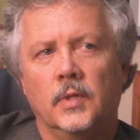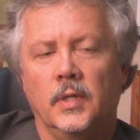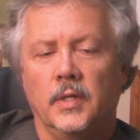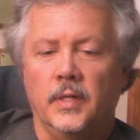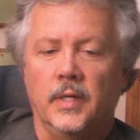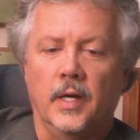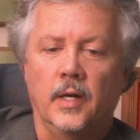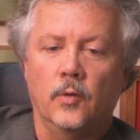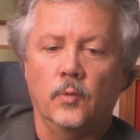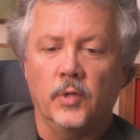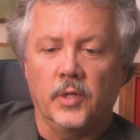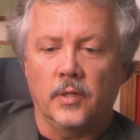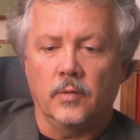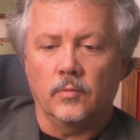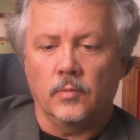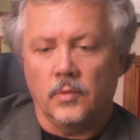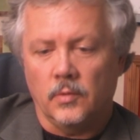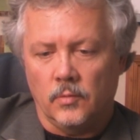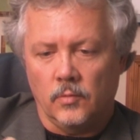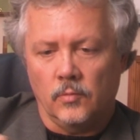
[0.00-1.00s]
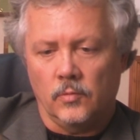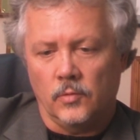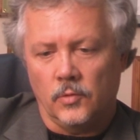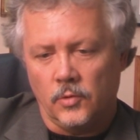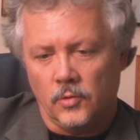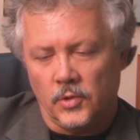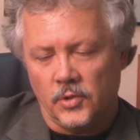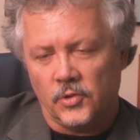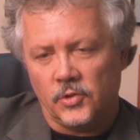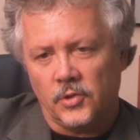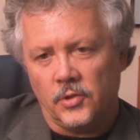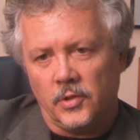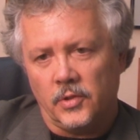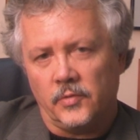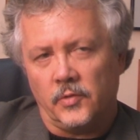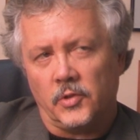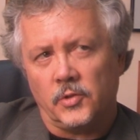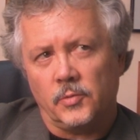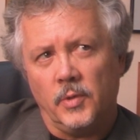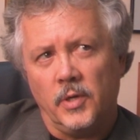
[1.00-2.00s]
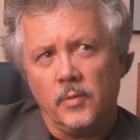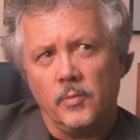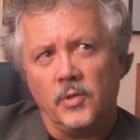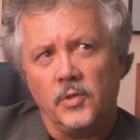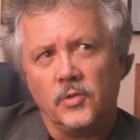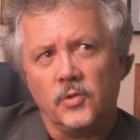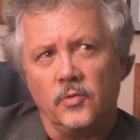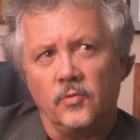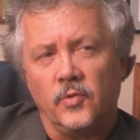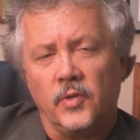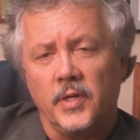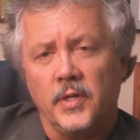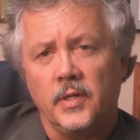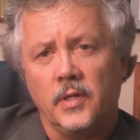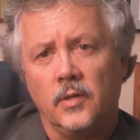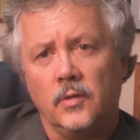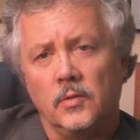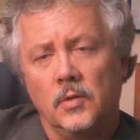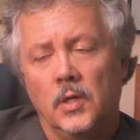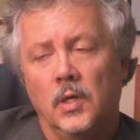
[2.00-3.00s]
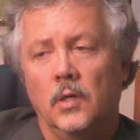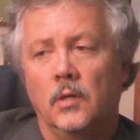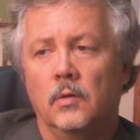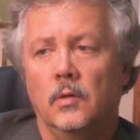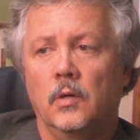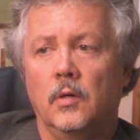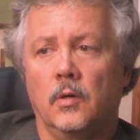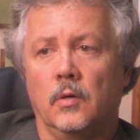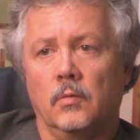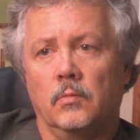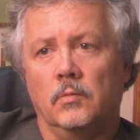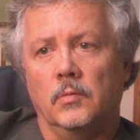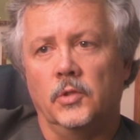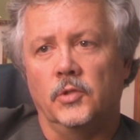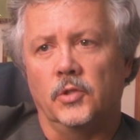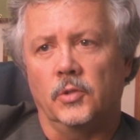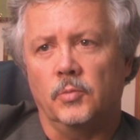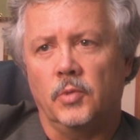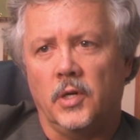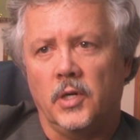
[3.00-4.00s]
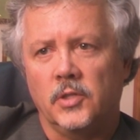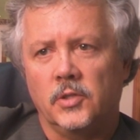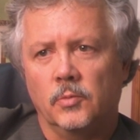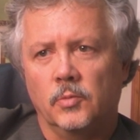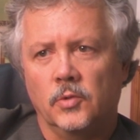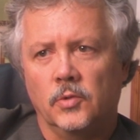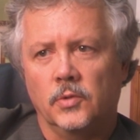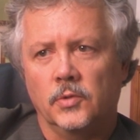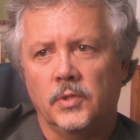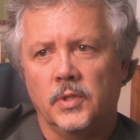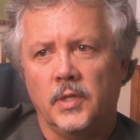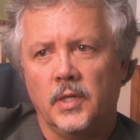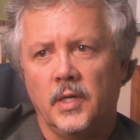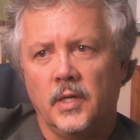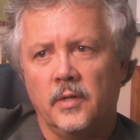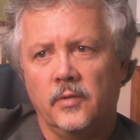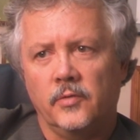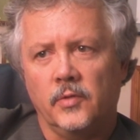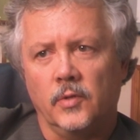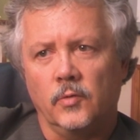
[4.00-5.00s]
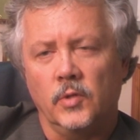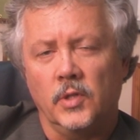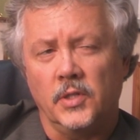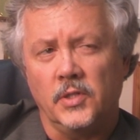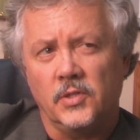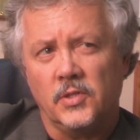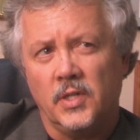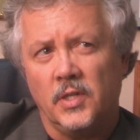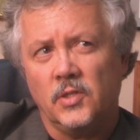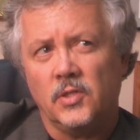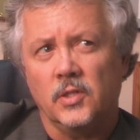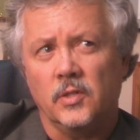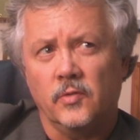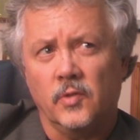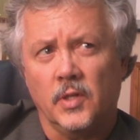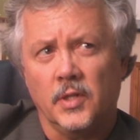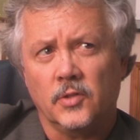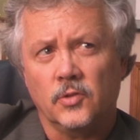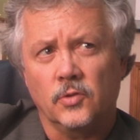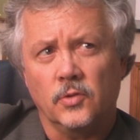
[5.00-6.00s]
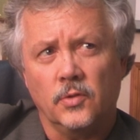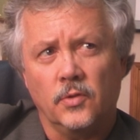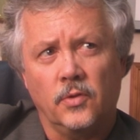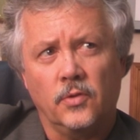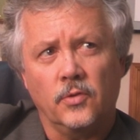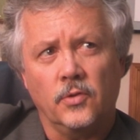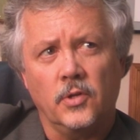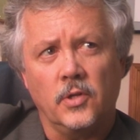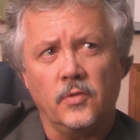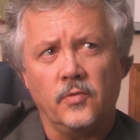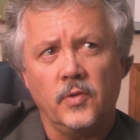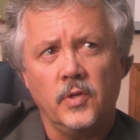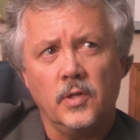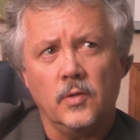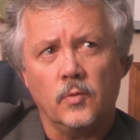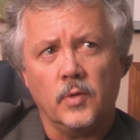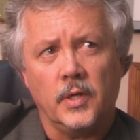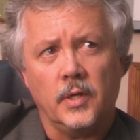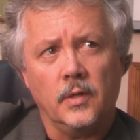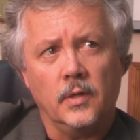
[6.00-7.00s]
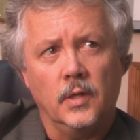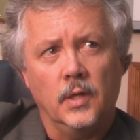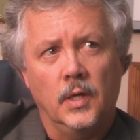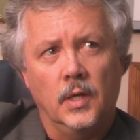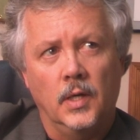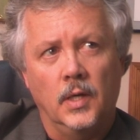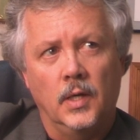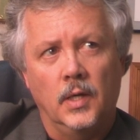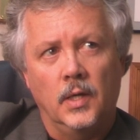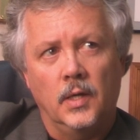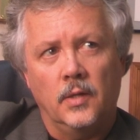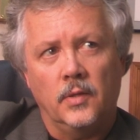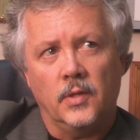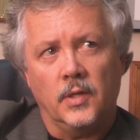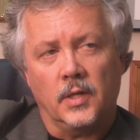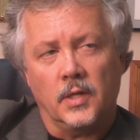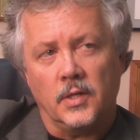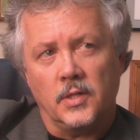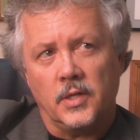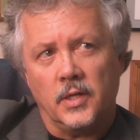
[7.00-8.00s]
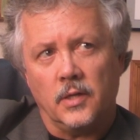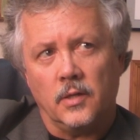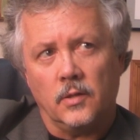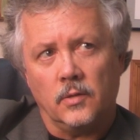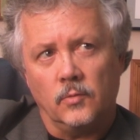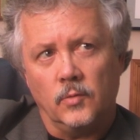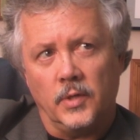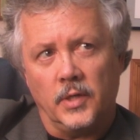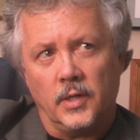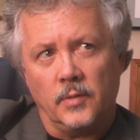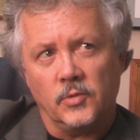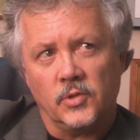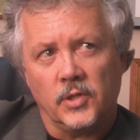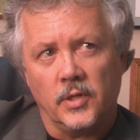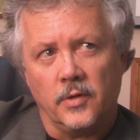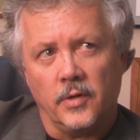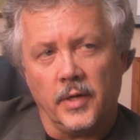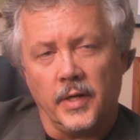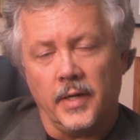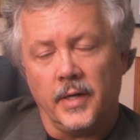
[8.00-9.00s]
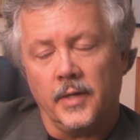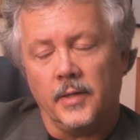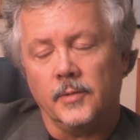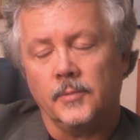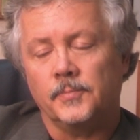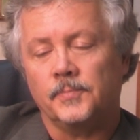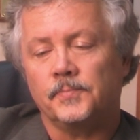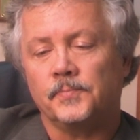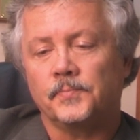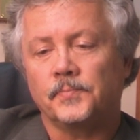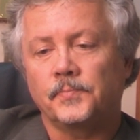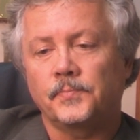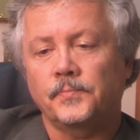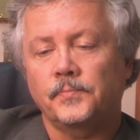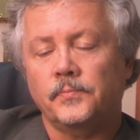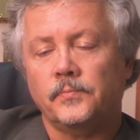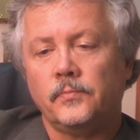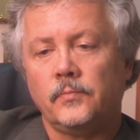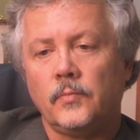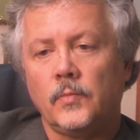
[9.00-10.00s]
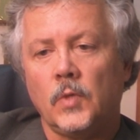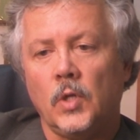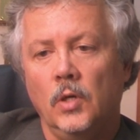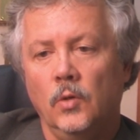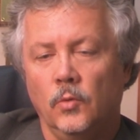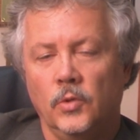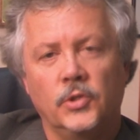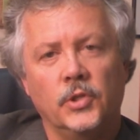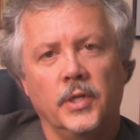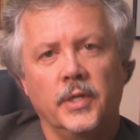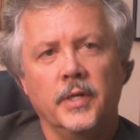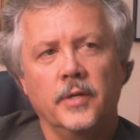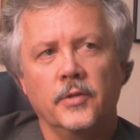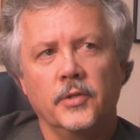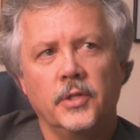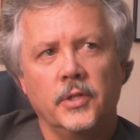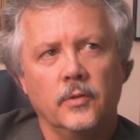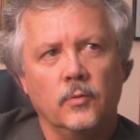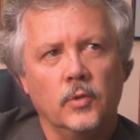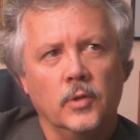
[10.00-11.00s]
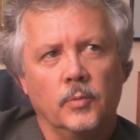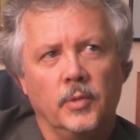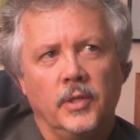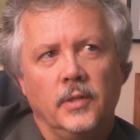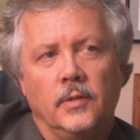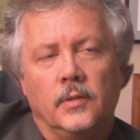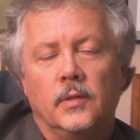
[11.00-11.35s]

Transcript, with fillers: And now we can do this series of experiments and find out, oh, is it possible to have a really sensitive electrode thirty feet away that can tell when I'm staring at it, which I guarantee it will be.